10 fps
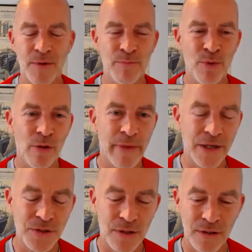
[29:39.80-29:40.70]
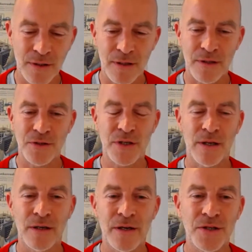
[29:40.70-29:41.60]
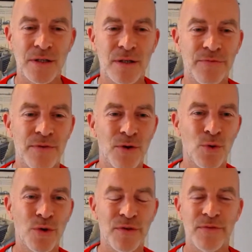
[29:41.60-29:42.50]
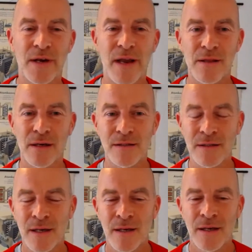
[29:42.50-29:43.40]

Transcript: Paul mentioned the Shell initiative in the north of the Netherlands.